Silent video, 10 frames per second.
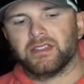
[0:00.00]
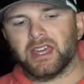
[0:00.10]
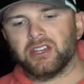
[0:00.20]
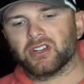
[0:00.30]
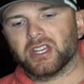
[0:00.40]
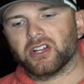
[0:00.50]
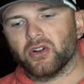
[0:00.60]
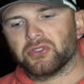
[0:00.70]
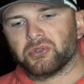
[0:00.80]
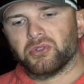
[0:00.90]
Then you're going to
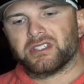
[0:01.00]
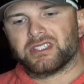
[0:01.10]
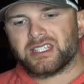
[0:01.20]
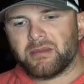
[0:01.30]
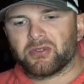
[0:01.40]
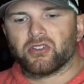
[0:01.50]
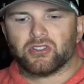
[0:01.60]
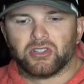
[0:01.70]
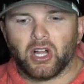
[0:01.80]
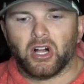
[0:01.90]
go through a
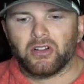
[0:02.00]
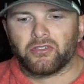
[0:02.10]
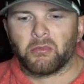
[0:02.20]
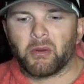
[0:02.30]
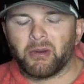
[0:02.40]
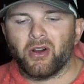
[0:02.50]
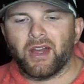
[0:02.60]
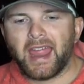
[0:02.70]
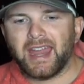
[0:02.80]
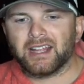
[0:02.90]
typical lull from
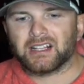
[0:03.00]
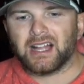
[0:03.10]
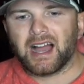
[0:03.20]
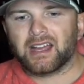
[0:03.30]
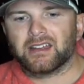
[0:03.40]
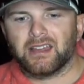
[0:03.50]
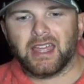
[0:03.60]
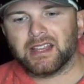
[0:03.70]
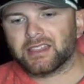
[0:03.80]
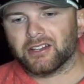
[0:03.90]
about 8 o'clock,
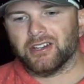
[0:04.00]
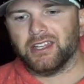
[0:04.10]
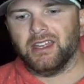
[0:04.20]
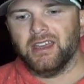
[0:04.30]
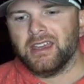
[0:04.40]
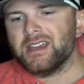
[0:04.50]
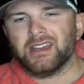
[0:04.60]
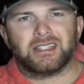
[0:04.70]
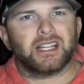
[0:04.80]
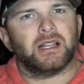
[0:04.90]
8:30,
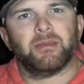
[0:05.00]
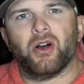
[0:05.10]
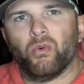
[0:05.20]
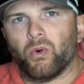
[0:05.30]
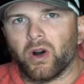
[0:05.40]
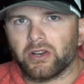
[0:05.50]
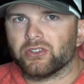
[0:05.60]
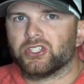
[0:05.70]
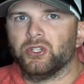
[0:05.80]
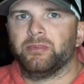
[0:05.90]
until about 1 or
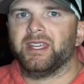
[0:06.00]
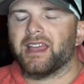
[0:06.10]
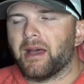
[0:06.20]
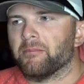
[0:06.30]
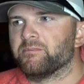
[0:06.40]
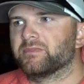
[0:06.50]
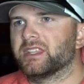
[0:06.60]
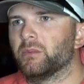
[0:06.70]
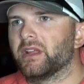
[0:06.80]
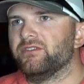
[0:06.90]
2 p.m.
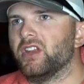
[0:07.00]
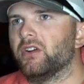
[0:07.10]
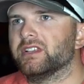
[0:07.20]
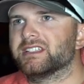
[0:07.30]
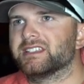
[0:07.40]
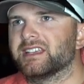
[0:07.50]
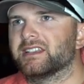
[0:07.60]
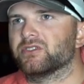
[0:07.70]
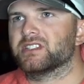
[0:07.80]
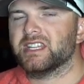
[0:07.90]
Then what I've noticed is that
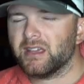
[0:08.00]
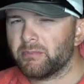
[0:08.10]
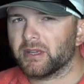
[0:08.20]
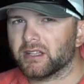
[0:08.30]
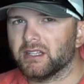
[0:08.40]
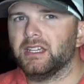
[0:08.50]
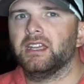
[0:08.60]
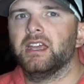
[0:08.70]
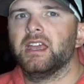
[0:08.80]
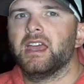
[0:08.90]
there's typically